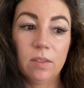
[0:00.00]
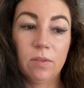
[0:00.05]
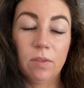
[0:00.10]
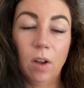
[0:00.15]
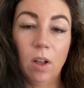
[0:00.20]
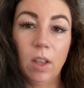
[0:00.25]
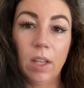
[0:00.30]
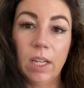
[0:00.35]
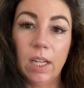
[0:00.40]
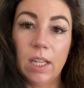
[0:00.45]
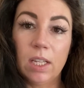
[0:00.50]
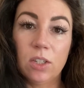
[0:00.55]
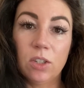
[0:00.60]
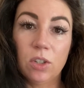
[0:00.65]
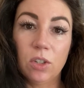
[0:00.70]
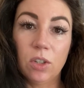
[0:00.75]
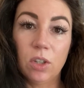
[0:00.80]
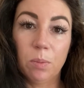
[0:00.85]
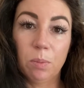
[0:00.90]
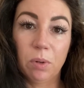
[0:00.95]
falling
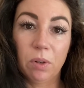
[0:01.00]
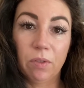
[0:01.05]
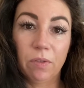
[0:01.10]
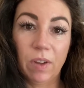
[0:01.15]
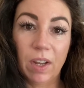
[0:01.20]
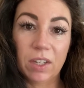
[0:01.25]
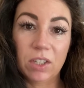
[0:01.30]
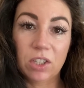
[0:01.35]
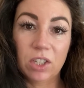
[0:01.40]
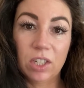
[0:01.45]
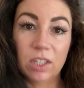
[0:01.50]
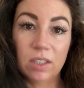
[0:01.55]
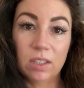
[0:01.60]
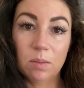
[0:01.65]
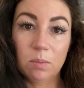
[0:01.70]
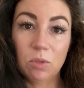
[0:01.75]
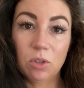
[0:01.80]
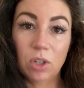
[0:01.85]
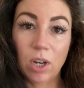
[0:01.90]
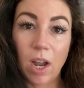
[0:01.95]
into the
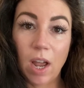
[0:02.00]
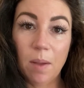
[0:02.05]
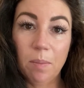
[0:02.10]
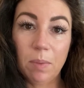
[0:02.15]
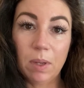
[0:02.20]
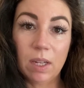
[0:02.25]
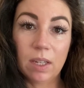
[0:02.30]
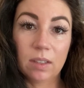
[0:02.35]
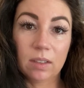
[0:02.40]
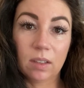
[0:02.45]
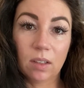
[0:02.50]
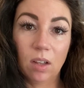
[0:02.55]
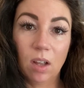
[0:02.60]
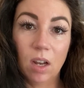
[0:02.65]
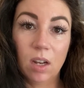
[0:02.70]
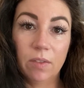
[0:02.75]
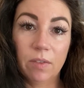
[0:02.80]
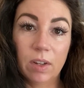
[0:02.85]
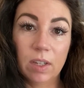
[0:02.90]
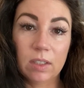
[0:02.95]
perfectionism trap, because a
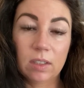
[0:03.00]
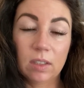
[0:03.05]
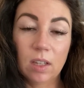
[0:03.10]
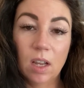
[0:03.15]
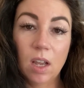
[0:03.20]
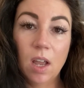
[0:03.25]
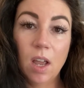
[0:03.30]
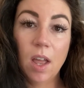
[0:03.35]
lot of us